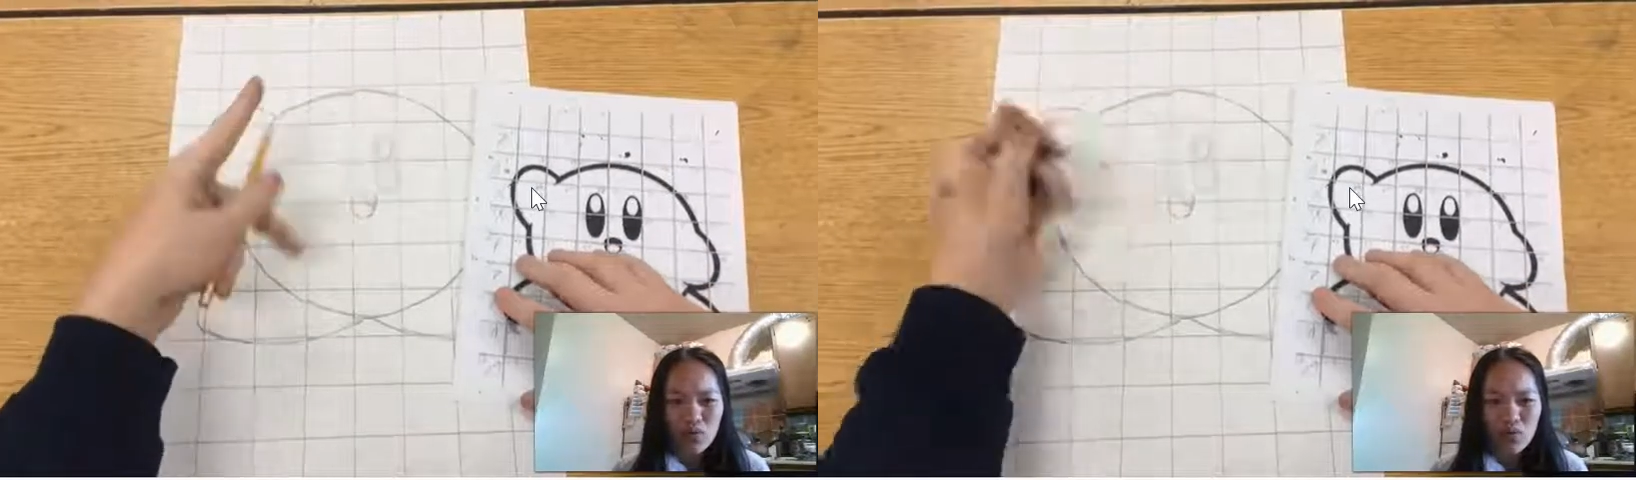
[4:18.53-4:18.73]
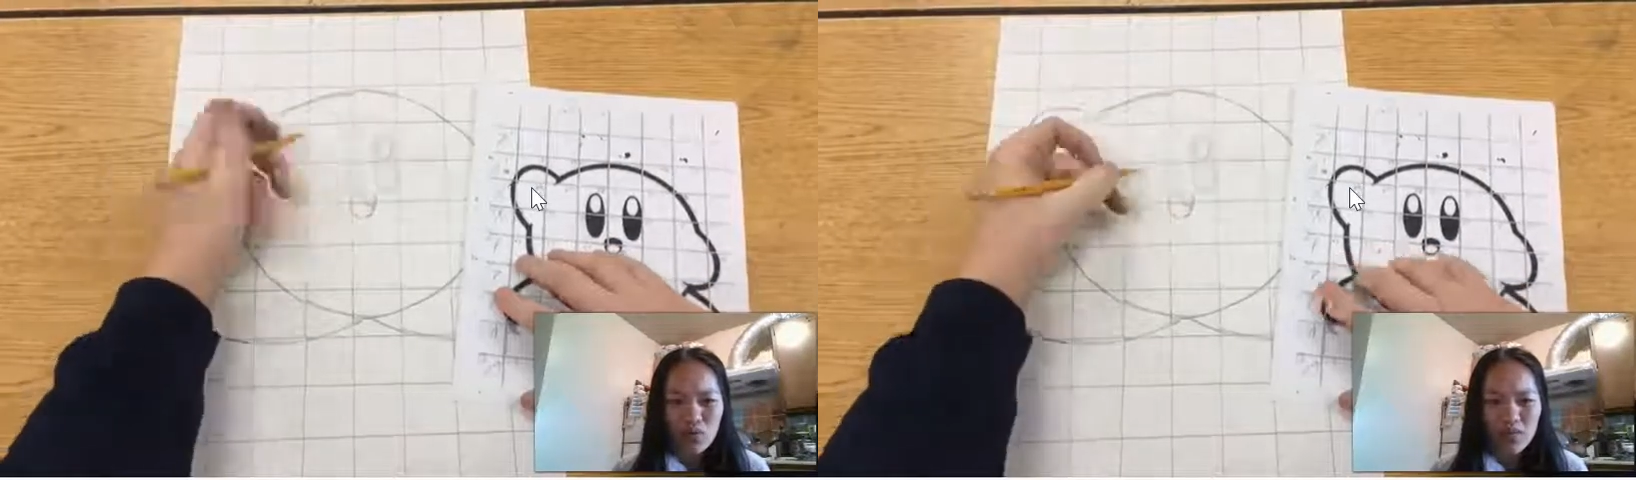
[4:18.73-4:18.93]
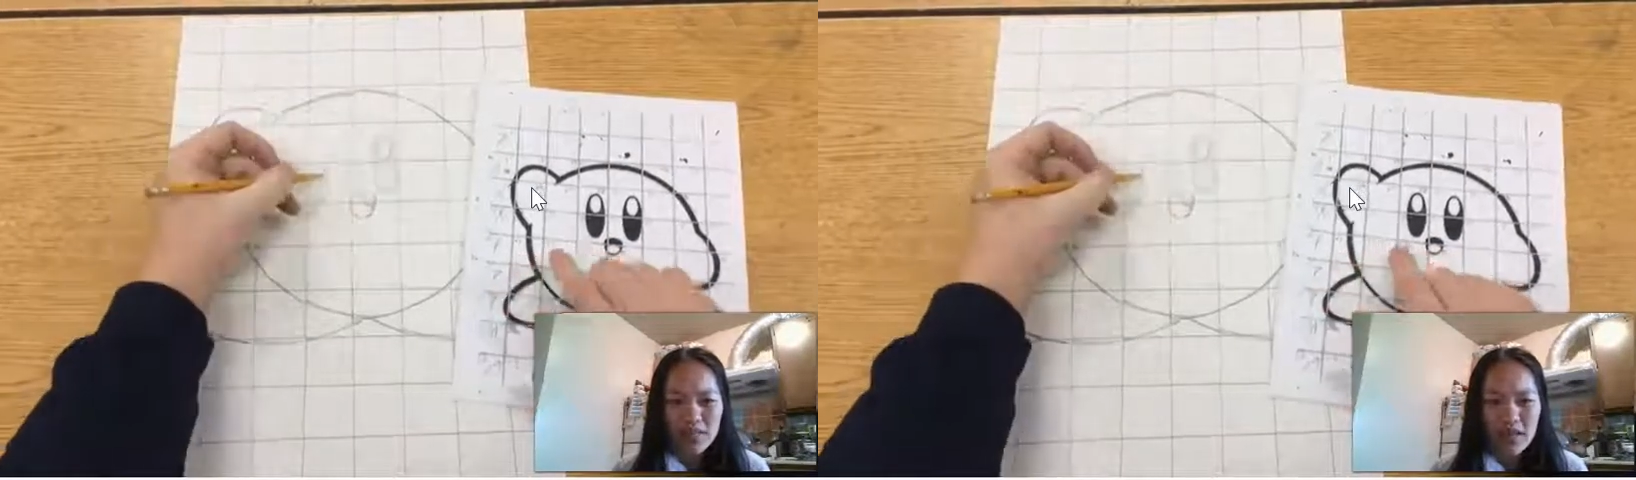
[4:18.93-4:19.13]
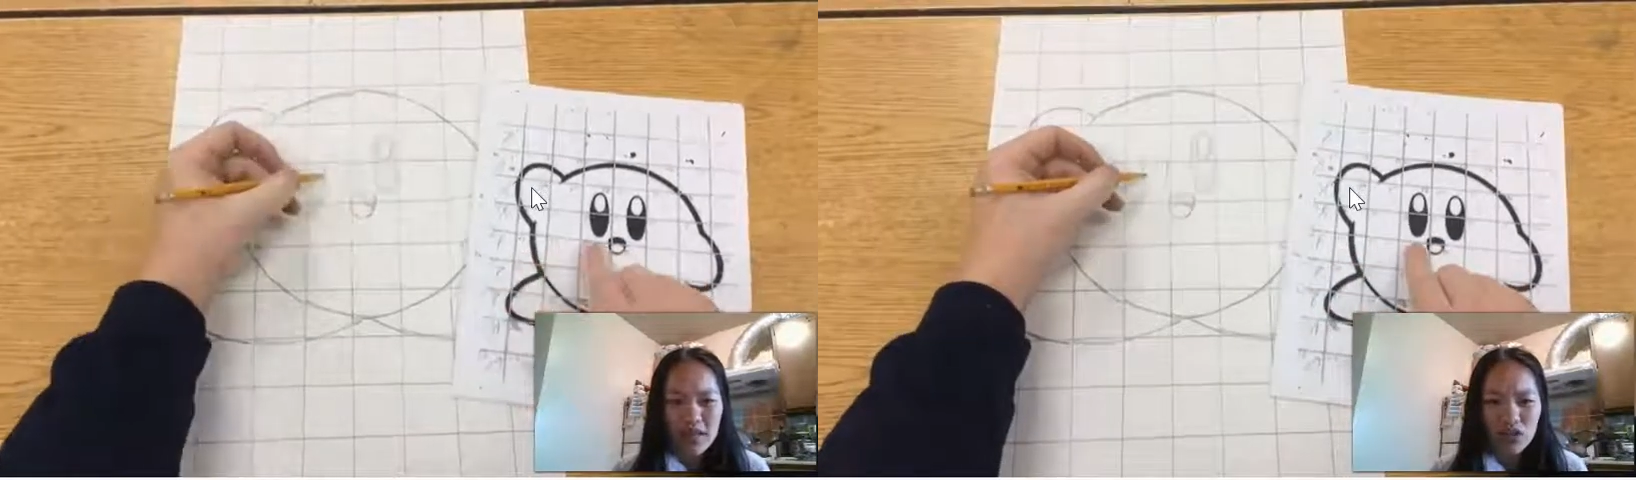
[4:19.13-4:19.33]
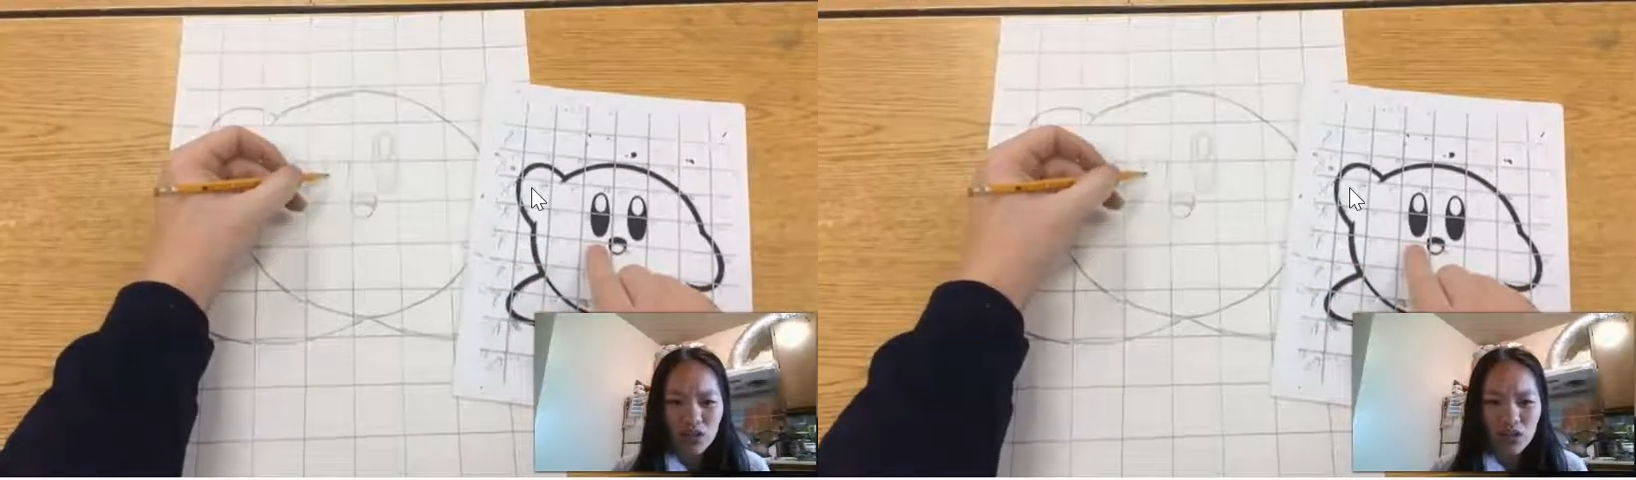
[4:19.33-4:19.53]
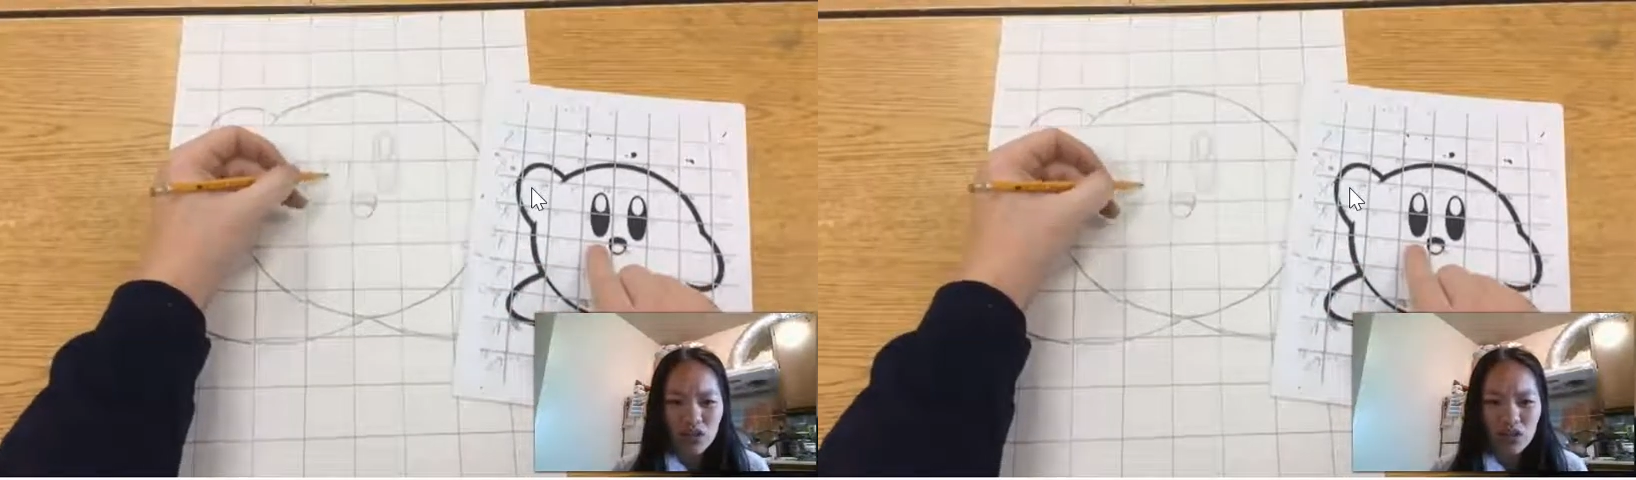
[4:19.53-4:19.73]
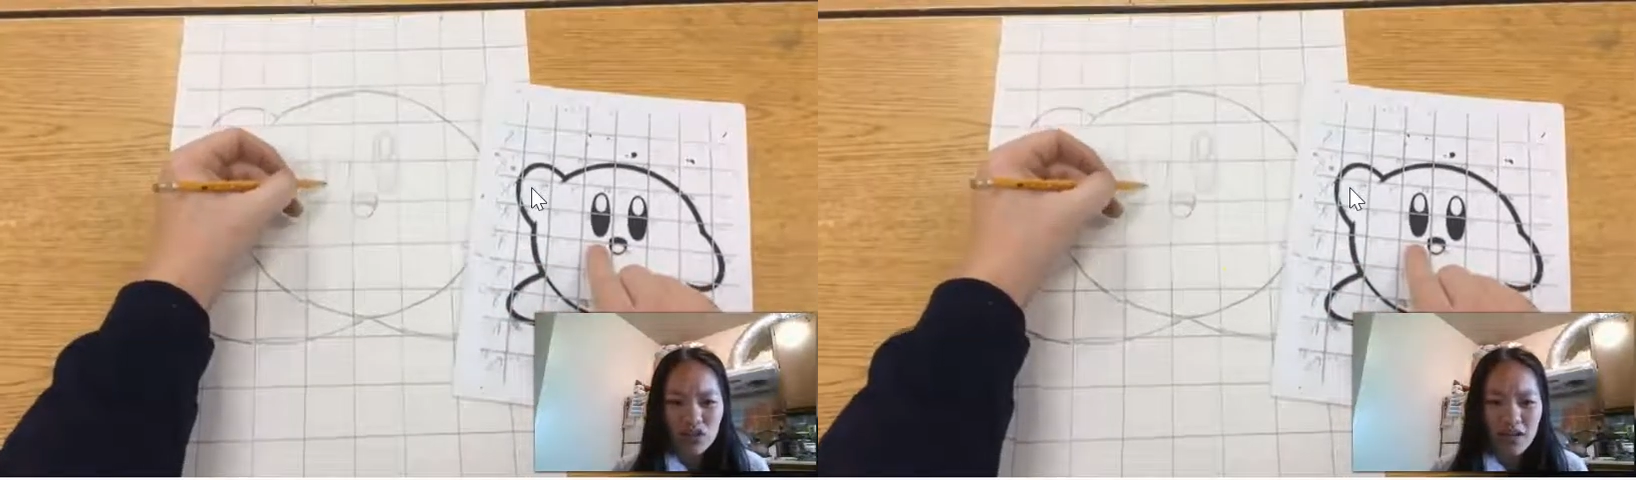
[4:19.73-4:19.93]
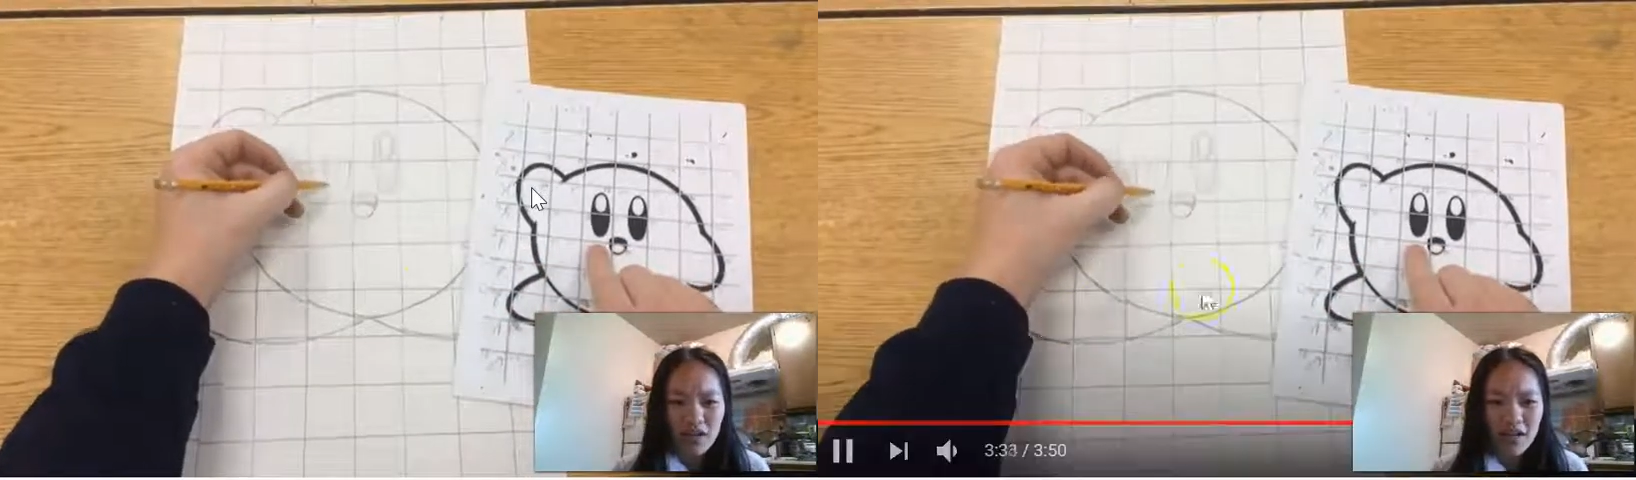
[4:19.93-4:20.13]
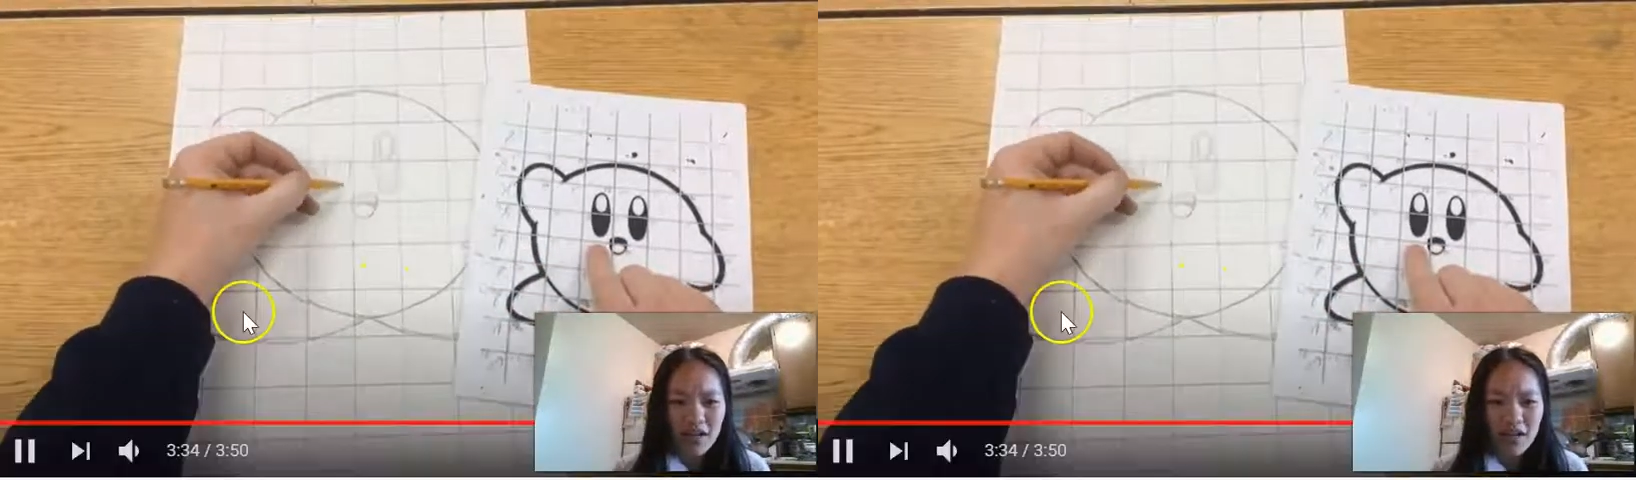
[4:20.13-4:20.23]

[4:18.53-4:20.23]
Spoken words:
erase. I encourage it.